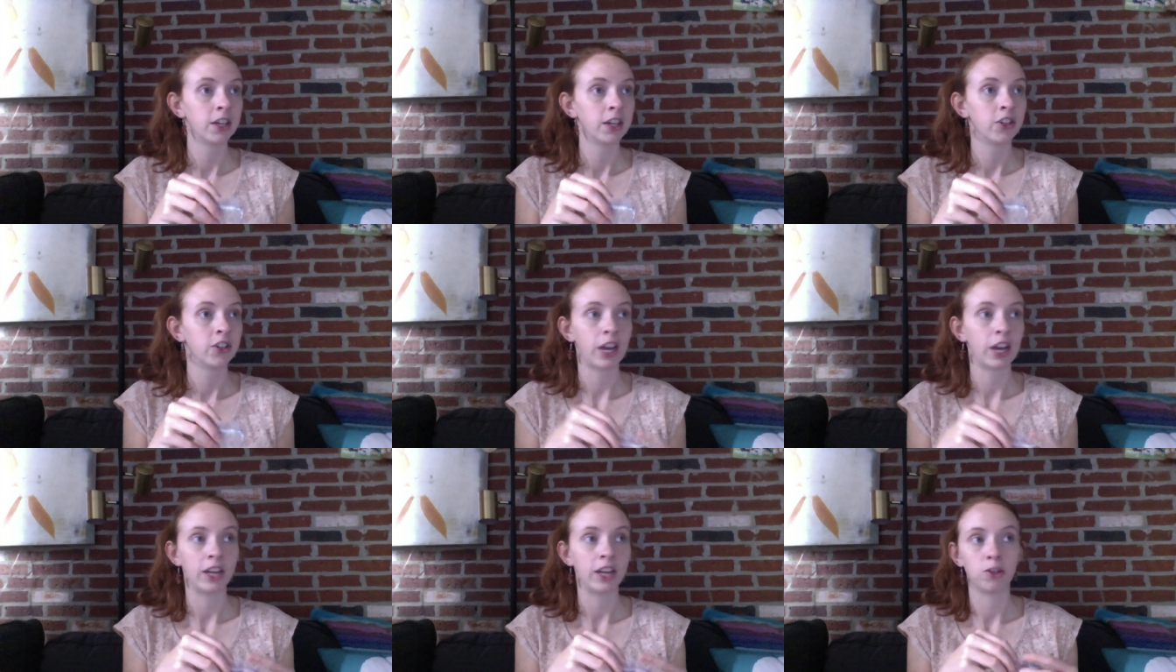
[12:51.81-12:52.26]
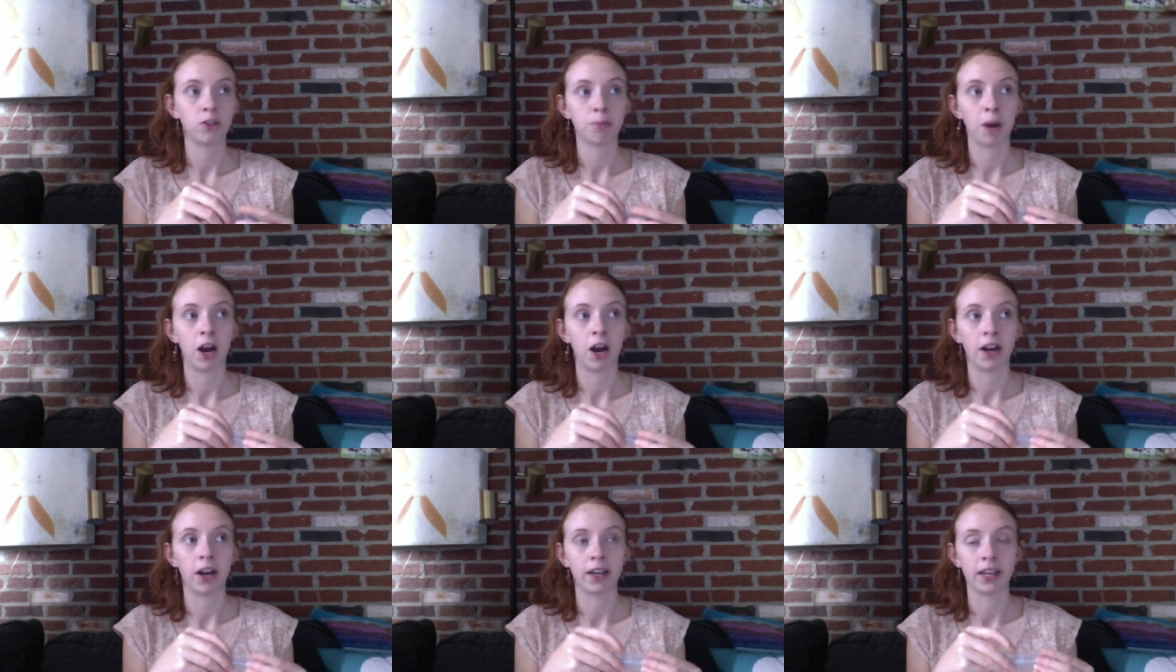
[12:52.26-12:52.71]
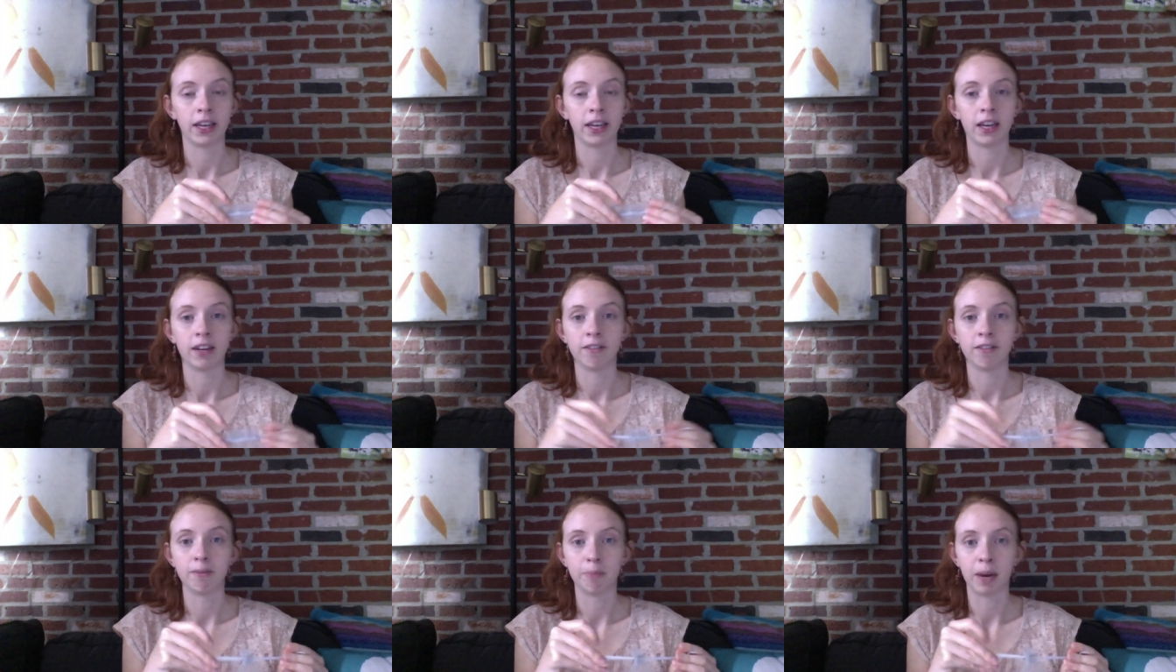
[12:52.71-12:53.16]
change pocket
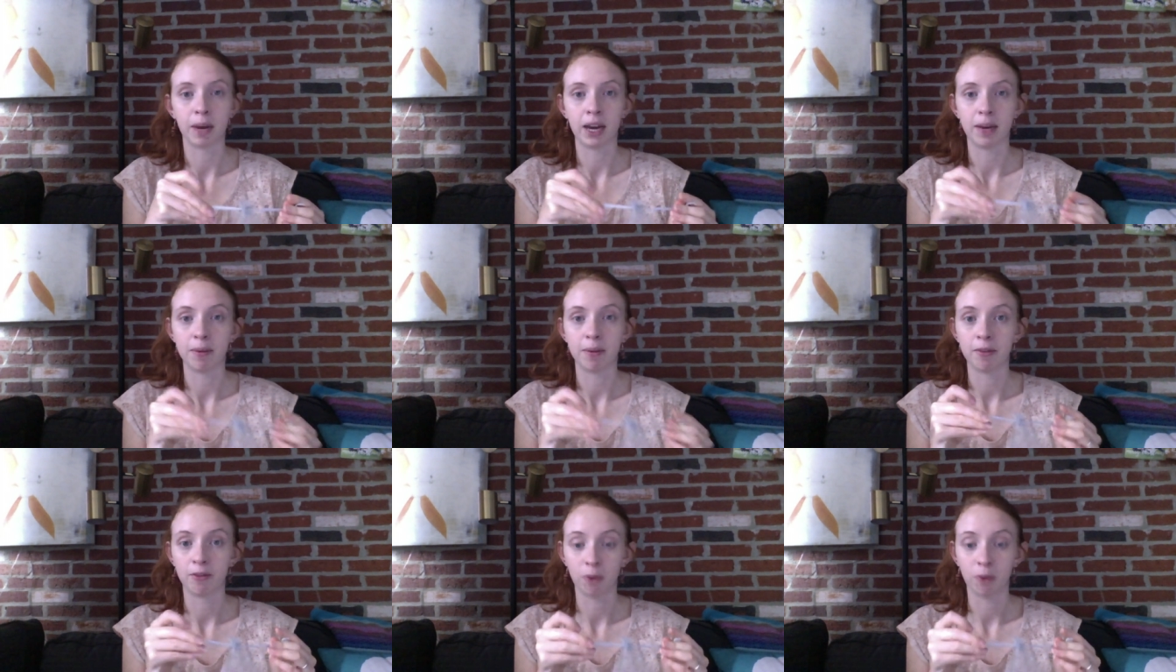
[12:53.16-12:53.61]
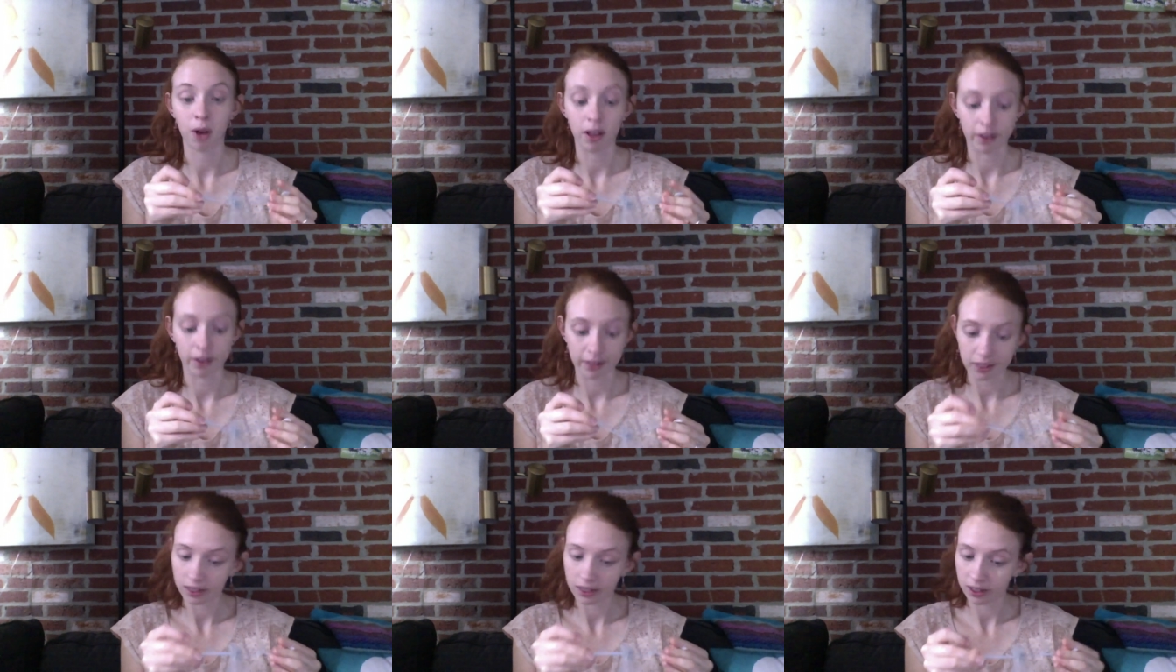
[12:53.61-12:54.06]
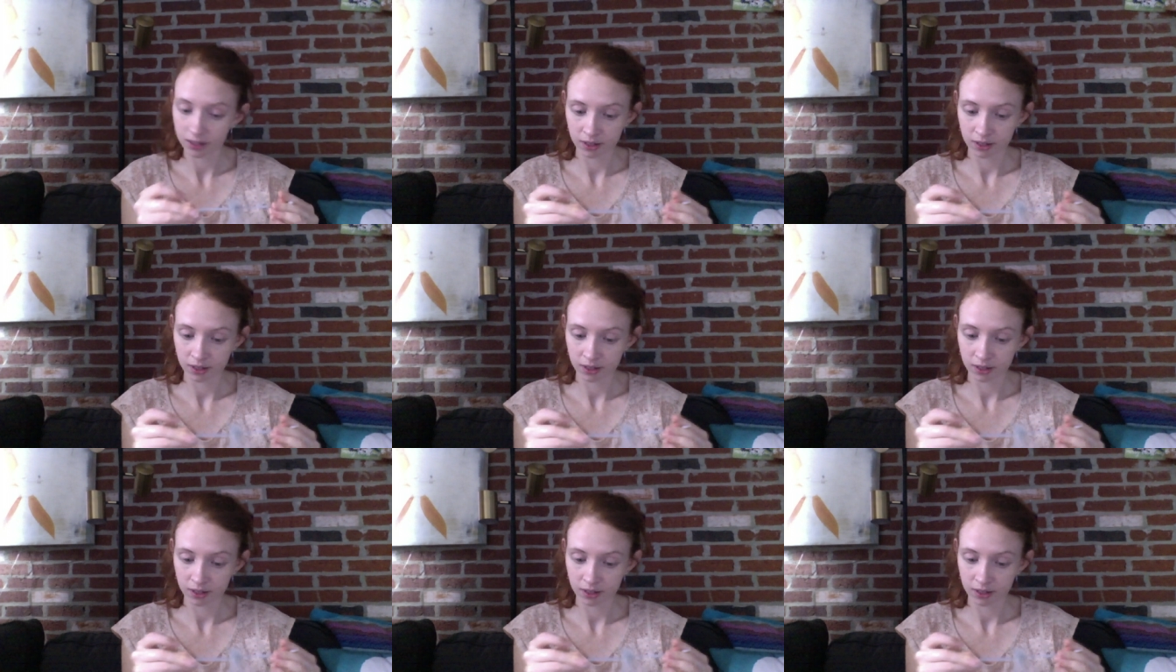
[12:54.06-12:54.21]
of my wallet,